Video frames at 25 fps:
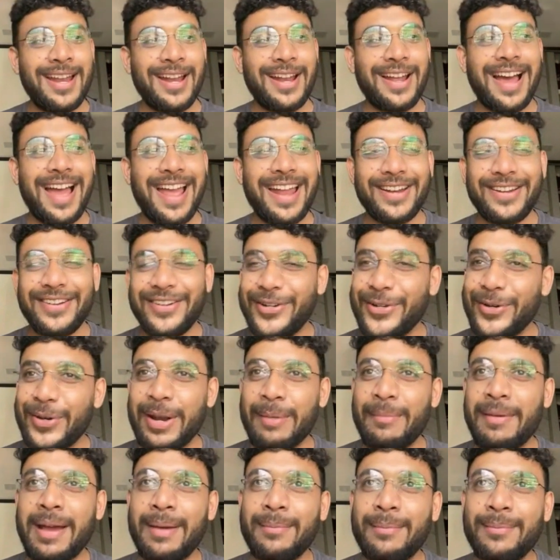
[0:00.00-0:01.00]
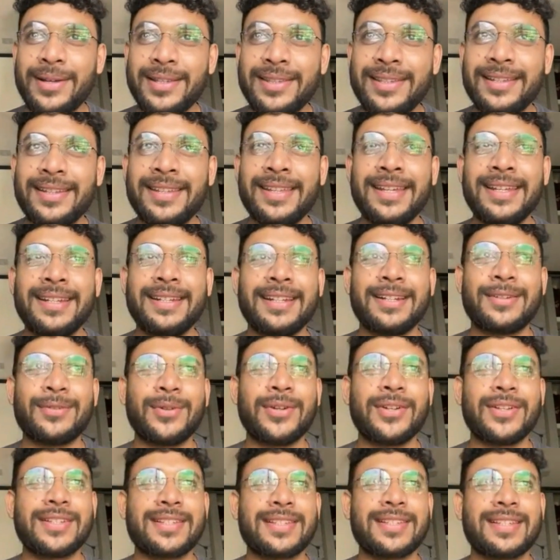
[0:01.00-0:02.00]
I do remember the date. It
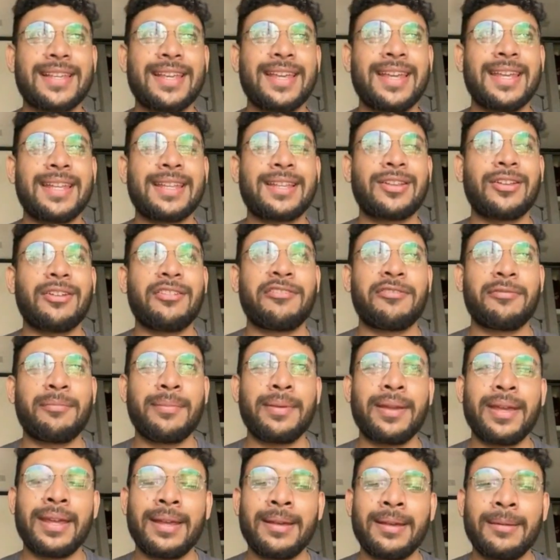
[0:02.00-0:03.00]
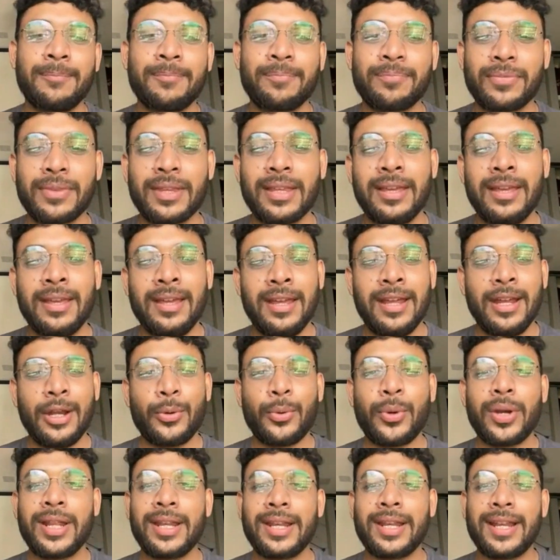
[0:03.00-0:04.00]
was 8th of May
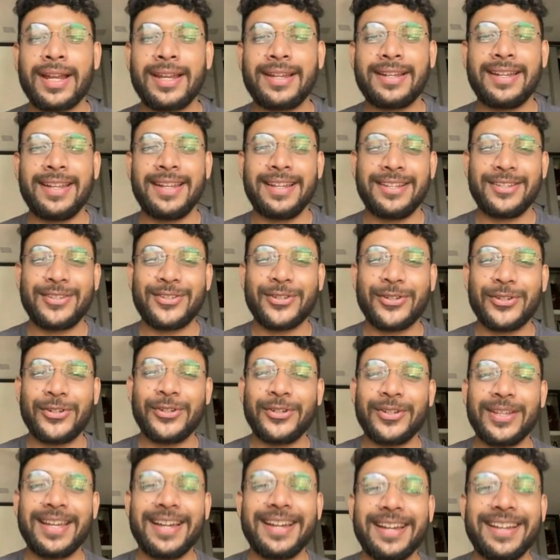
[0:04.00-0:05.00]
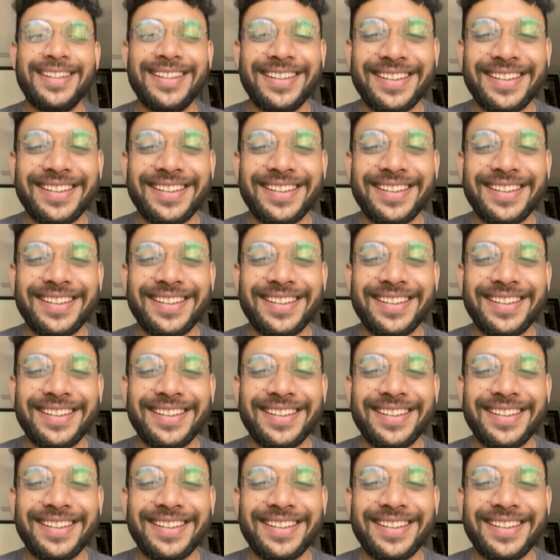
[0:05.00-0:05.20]
2019. So yeah,